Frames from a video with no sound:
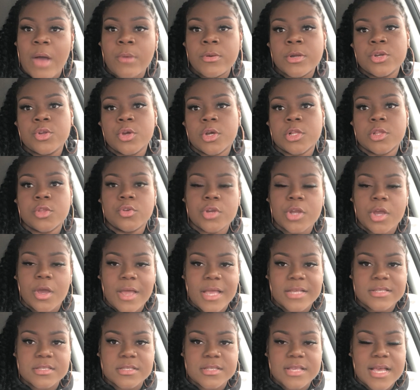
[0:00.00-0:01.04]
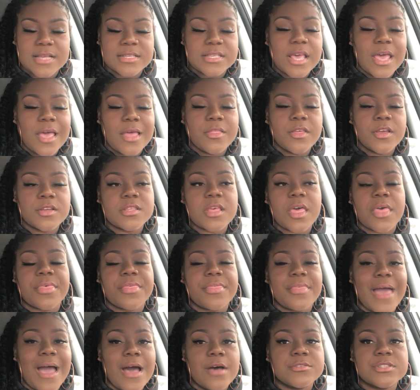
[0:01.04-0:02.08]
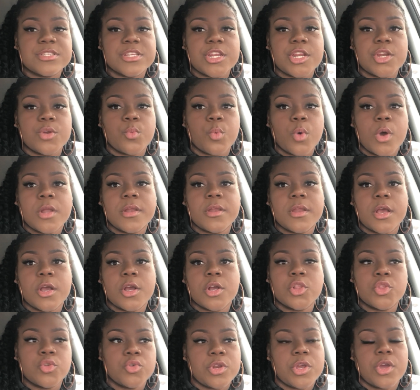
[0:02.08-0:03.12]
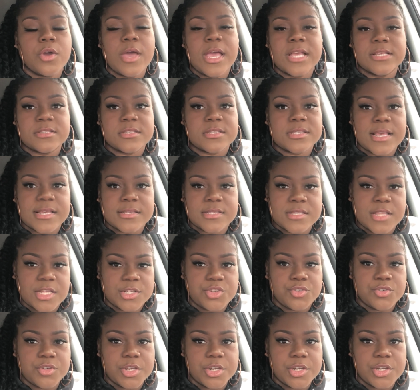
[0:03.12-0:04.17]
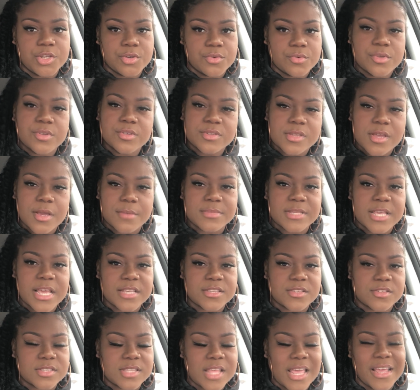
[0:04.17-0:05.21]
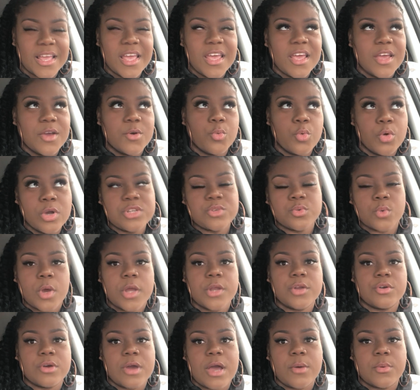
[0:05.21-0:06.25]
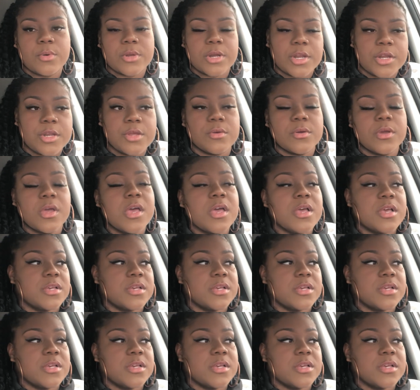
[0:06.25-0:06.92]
I want to do a gluteal exercise. There's 1,001 gluteal exercises that you can do. You see what I'm saying? So it's like, which one do I want to do?